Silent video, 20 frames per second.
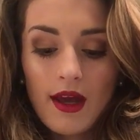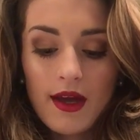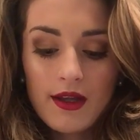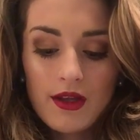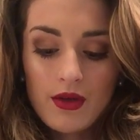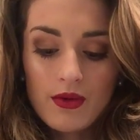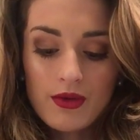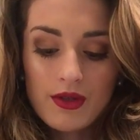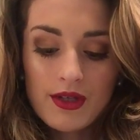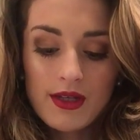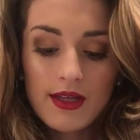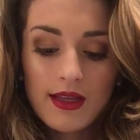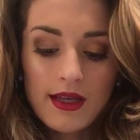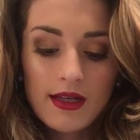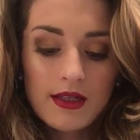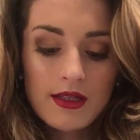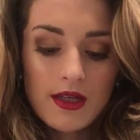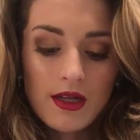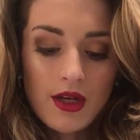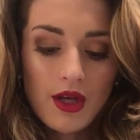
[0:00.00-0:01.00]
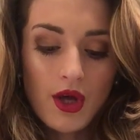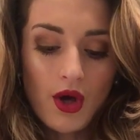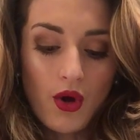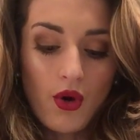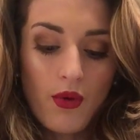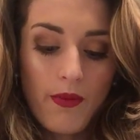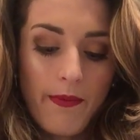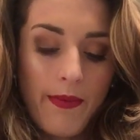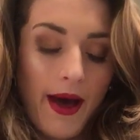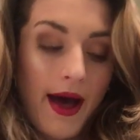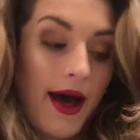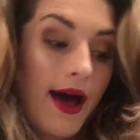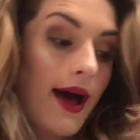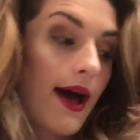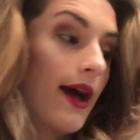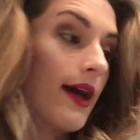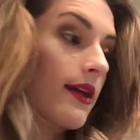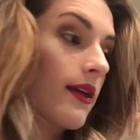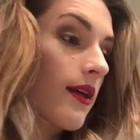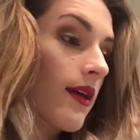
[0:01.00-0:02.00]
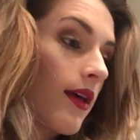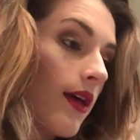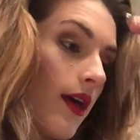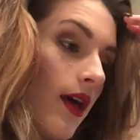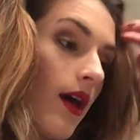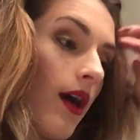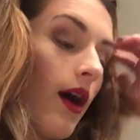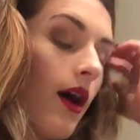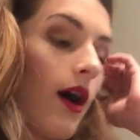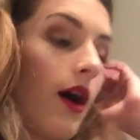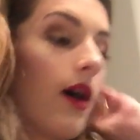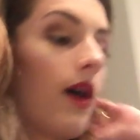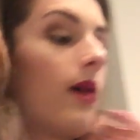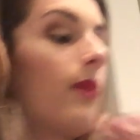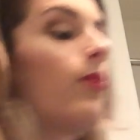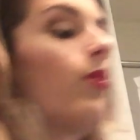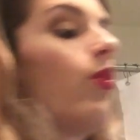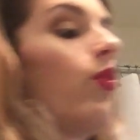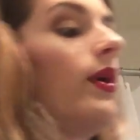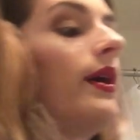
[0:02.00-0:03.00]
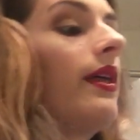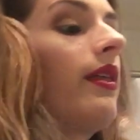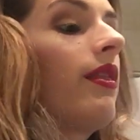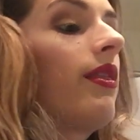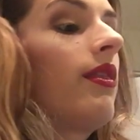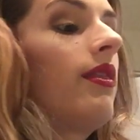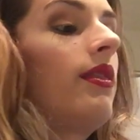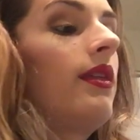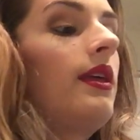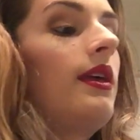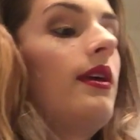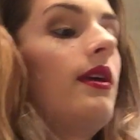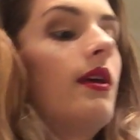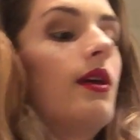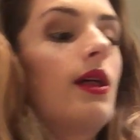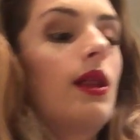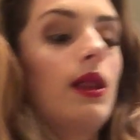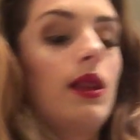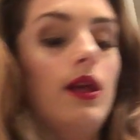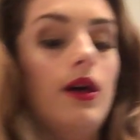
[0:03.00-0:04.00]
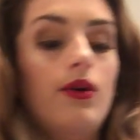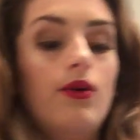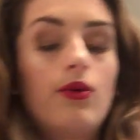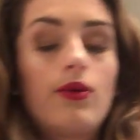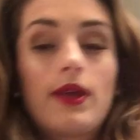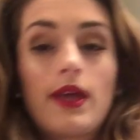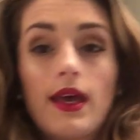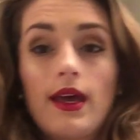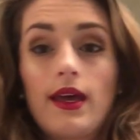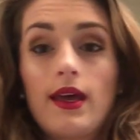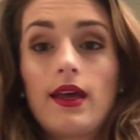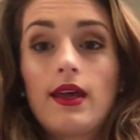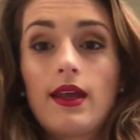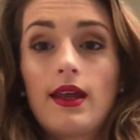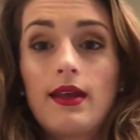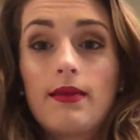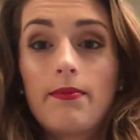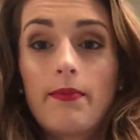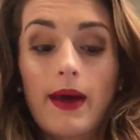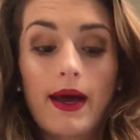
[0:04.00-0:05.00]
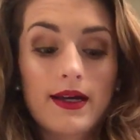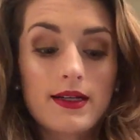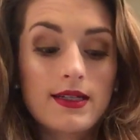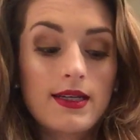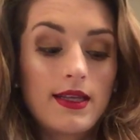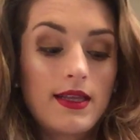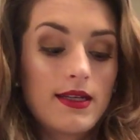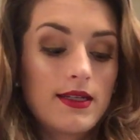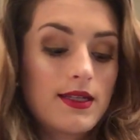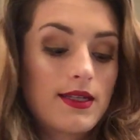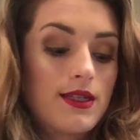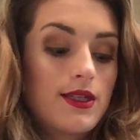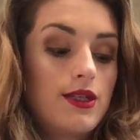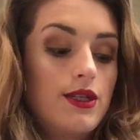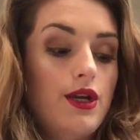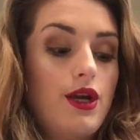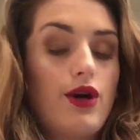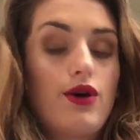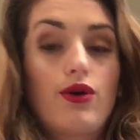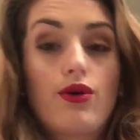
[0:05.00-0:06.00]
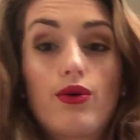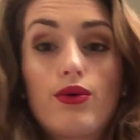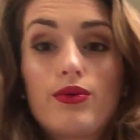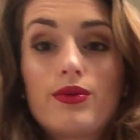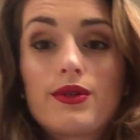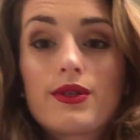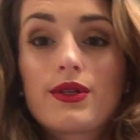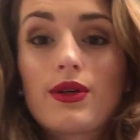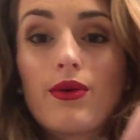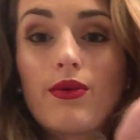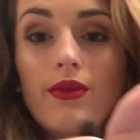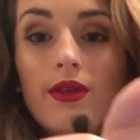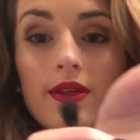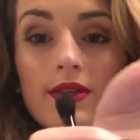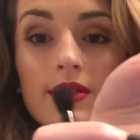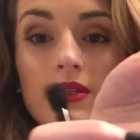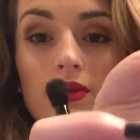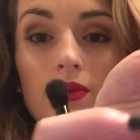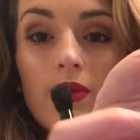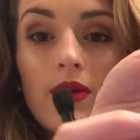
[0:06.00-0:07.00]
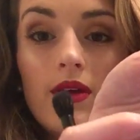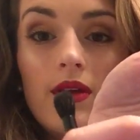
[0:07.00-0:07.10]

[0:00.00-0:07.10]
I usually like to go back with the Glow Kit and Back to the Snow, so this